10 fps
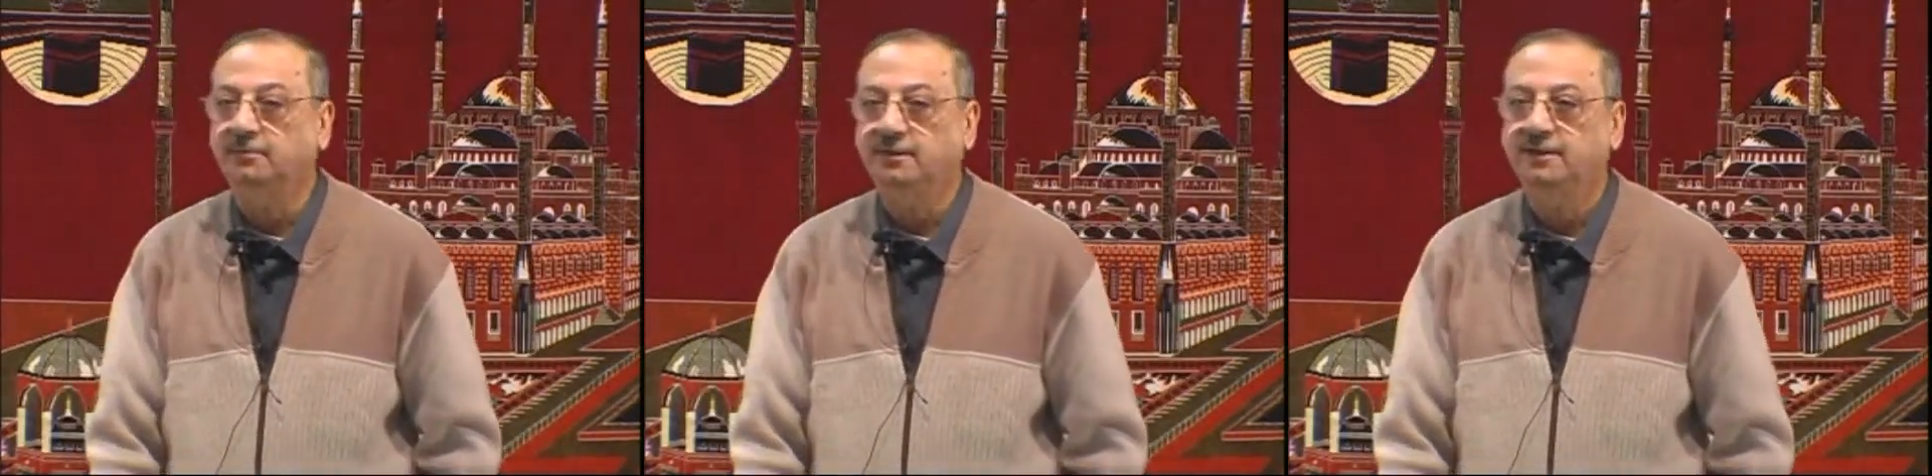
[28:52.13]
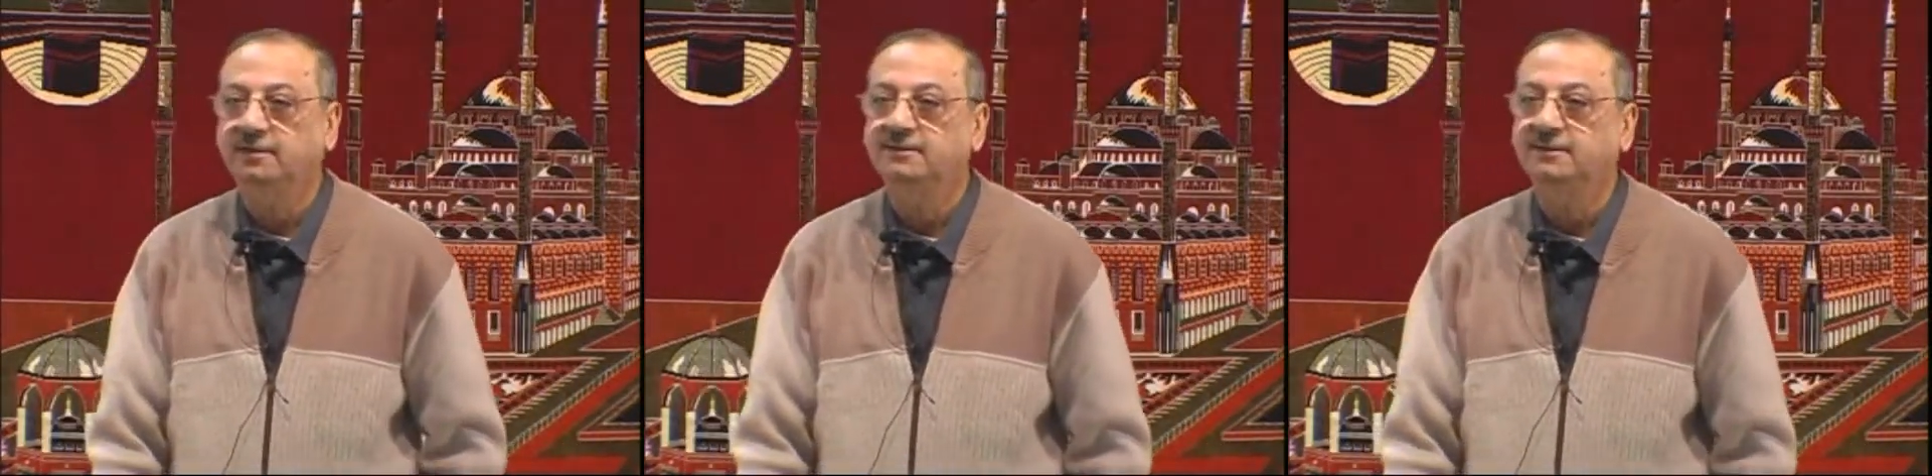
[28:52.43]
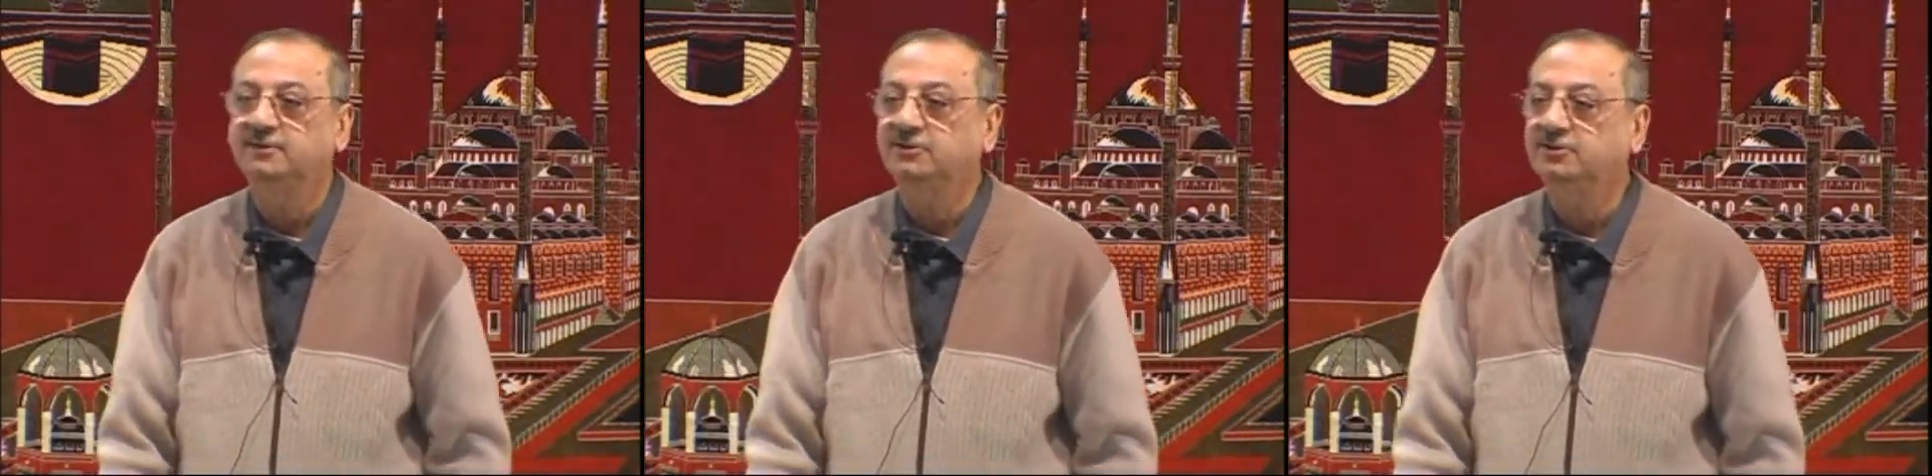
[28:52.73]
Brothers
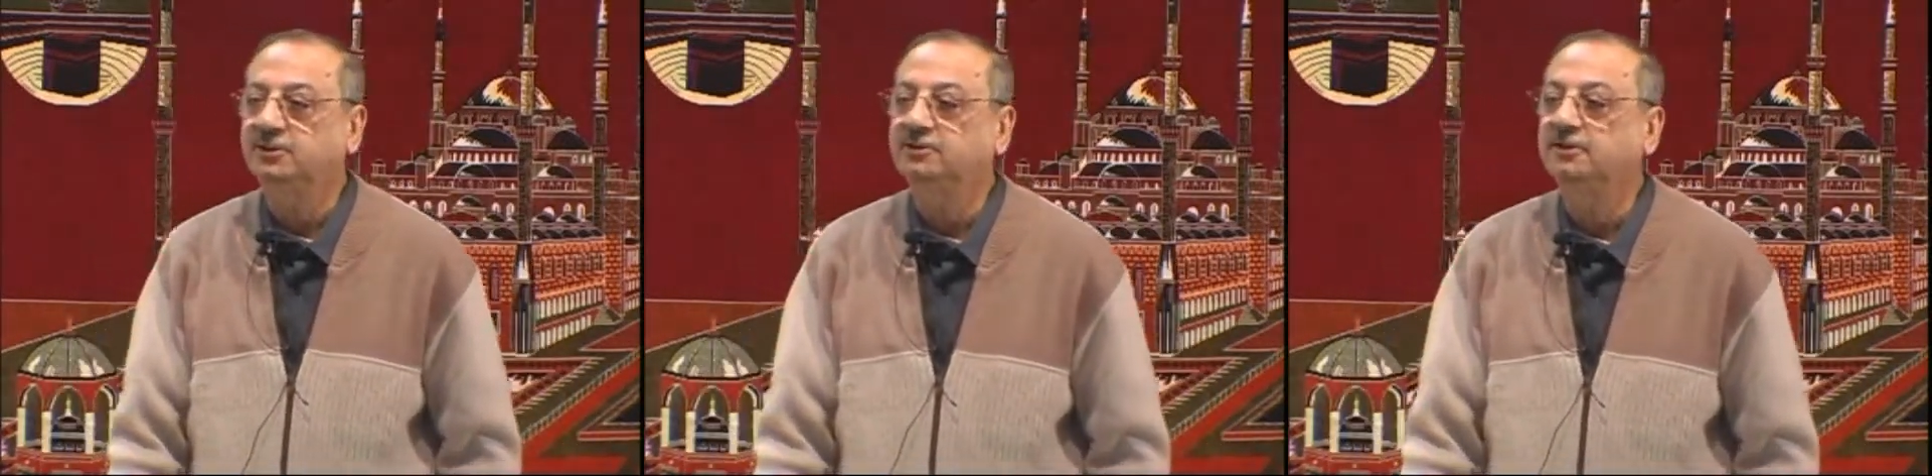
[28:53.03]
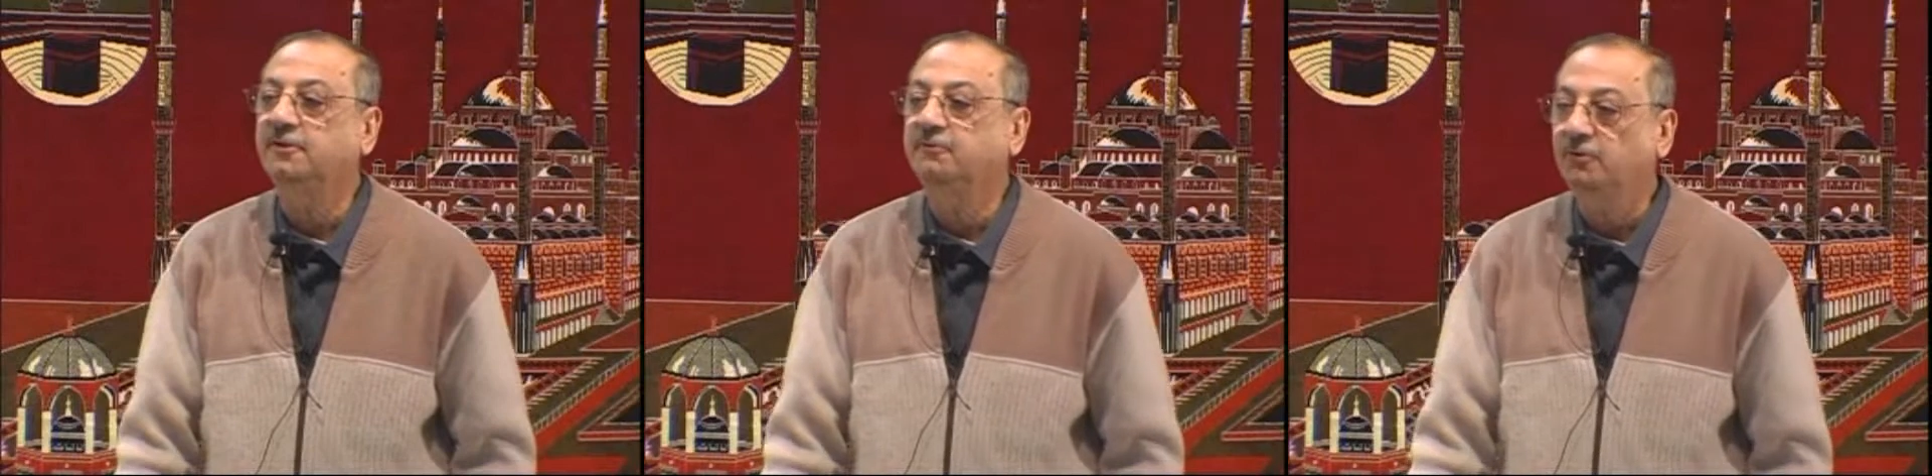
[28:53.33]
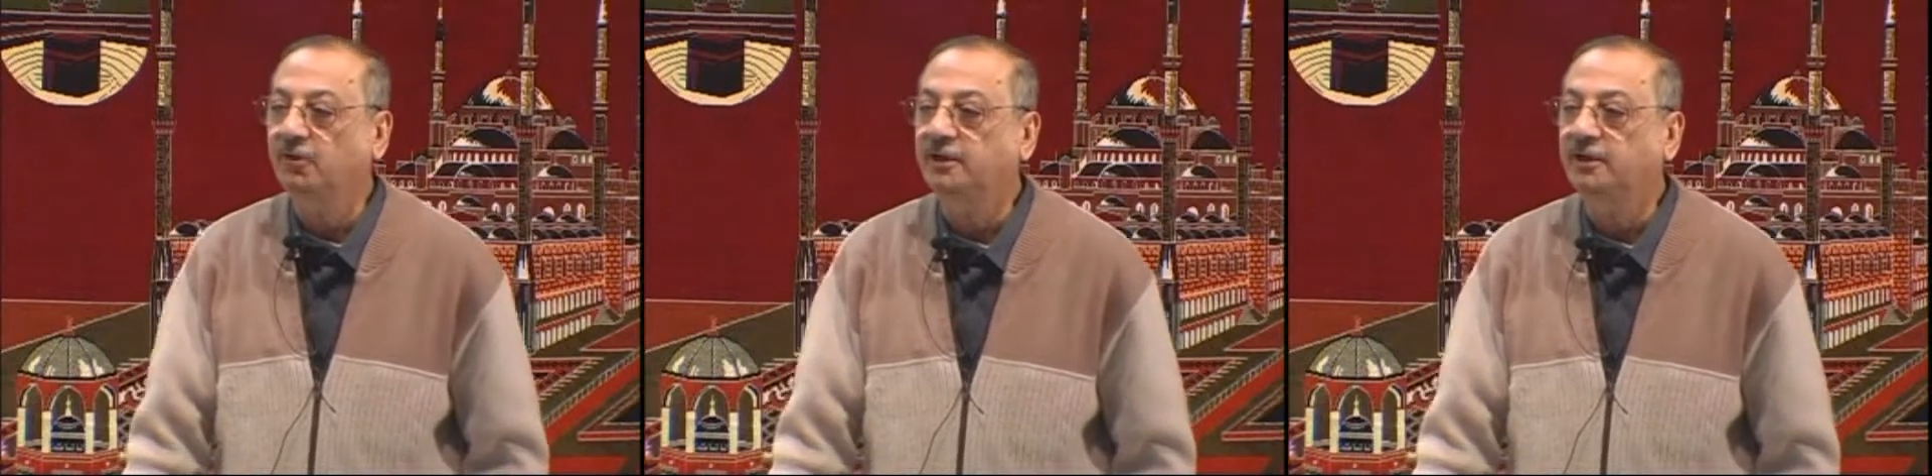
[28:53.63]
and sisters, if you will